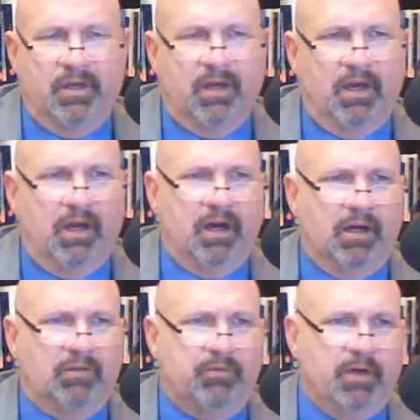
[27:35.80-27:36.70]

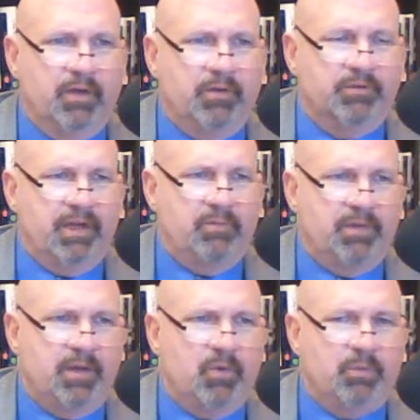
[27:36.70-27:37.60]
for others. They
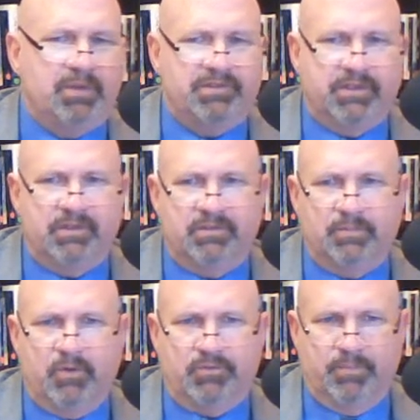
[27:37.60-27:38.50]
want to be seen as the
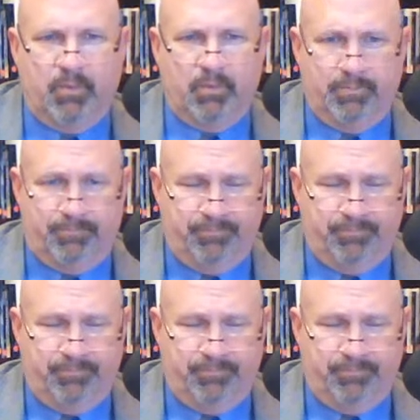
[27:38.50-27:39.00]
most important.